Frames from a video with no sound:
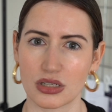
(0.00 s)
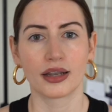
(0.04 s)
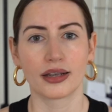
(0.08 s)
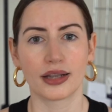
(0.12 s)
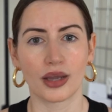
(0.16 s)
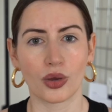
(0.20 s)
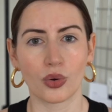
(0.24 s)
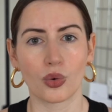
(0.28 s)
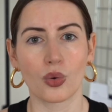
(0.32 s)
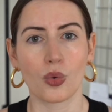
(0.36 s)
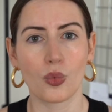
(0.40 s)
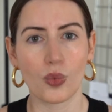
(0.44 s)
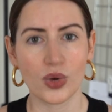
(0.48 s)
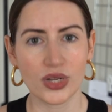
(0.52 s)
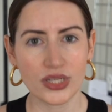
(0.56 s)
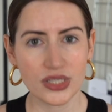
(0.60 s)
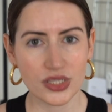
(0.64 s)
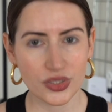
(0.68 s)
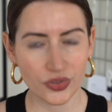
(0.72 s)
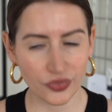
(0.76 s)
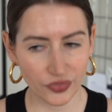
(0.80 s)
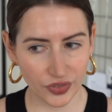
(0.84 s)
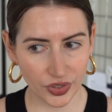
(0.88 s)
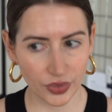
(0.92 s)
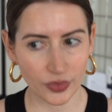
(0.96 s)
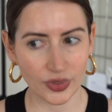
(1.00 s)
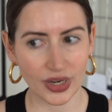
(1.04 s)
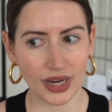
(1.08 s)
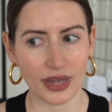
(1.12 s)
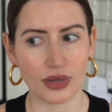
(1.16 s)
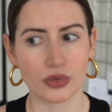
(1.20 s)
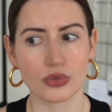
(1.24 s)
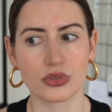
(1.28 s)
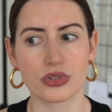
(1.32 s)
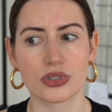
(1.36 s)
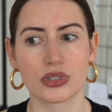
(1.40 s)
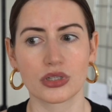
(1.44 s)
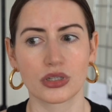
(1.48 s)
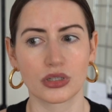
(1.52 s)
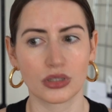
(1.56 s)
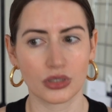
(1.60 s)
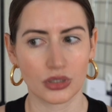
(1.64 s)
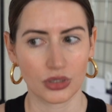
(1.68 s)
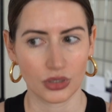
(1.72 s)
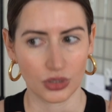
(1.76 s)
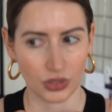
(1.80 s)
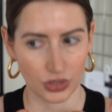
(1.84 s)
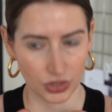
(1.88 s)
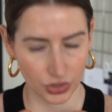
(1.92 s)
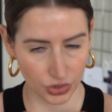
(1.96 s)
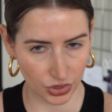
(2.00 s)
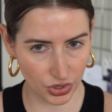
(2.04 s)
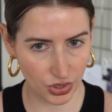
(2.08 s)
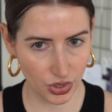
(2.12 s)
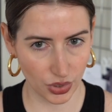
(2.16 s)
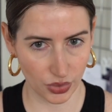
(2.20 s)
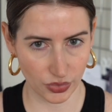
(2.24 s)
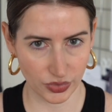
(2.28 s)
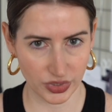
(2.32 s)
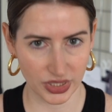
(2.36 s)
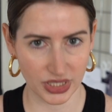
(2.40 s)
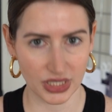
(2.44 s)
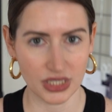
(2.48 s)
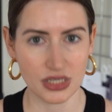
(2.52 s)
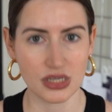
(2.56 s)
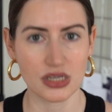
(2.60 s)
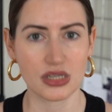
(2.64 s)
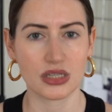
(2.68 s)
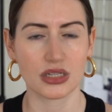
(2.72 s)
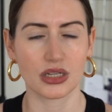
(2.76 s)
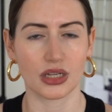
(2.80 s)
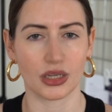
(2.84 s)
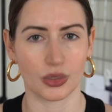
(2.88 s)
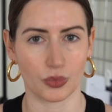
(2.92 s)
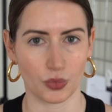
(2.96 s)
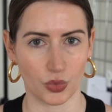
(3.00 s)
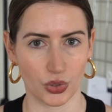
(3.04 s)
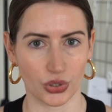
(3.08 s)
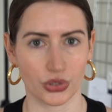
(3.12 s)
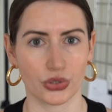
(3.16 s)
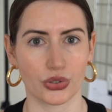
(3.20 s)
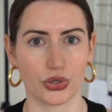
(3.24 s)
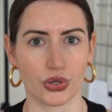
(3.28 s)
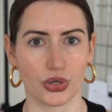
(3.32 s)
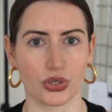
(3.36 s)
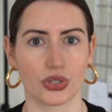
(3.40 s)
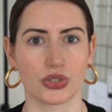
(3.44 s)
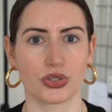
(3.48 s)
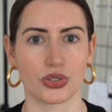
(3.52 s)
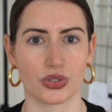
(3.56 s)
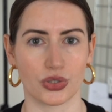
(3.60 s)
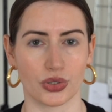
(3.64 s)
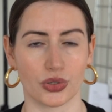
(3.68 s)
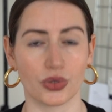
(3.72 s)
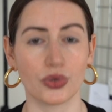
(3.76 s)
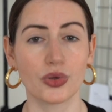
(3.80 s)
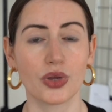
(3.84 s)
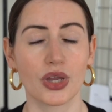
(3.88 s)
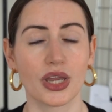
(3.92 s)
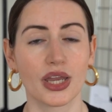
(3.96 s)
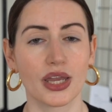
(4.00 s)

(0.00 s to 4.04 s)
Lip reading: Now, once you figure out your content and what you're going to do,